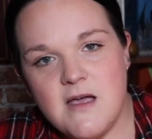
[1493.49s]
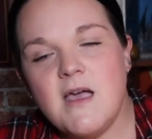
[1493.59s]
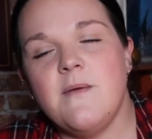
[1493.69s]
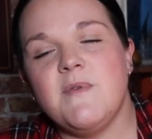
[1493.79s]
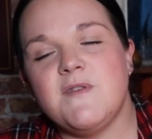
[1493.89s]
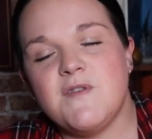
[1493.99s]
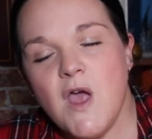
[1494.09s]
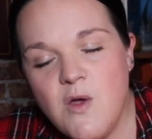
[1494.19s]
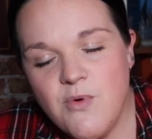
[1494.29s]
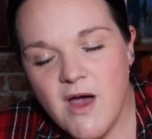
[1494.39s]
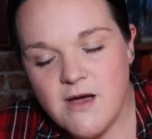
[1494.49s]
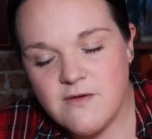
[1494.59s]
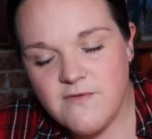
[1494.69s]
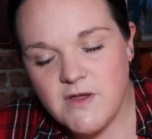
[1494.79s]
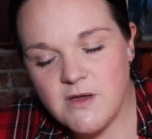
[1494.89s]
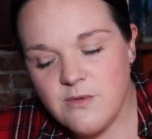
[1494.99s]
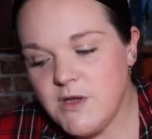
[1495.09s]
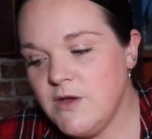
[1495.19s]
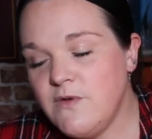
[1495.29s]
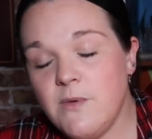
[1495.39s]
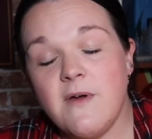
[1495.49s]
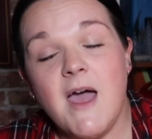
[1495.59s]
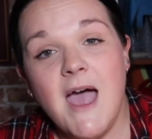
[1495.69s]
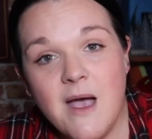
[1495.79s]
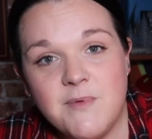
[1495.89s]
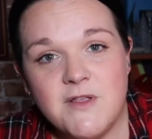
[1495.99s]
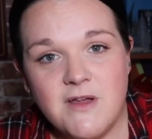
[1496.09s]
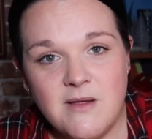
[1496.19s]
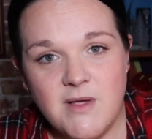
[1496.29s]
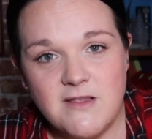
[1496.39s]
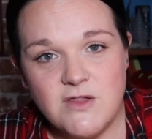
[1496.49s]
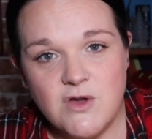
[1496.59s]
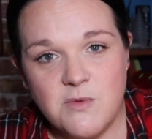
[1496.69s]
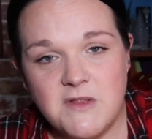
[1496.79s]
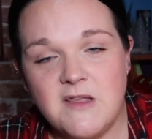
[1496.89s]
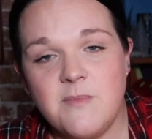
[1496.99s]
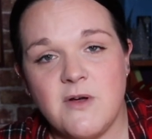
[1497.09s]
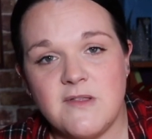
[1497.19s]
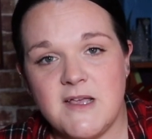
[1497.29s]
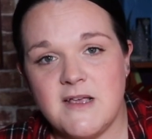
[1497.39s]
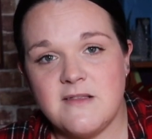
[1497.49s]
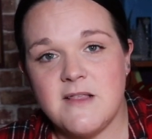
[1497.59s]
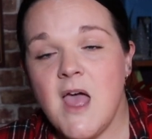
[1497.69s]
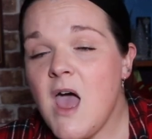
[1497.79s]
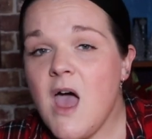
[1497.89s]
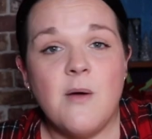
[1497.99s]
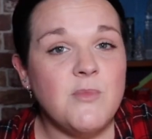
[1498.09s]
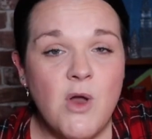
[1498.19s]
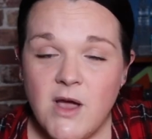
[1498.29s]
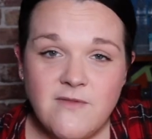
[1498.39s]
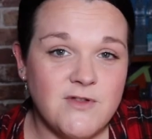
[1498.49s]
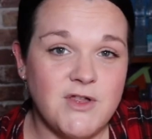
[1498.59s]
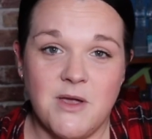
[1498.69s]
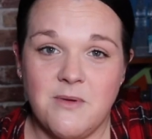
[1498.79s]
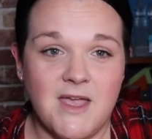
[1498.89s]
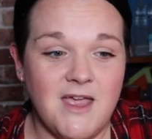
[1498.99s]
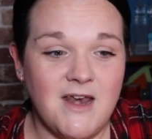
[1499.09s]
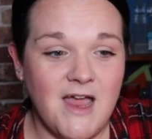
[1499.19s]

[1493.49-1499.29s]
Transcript: I am so proud of you. You do an absolutely amazing job on these boxes. Not even joking.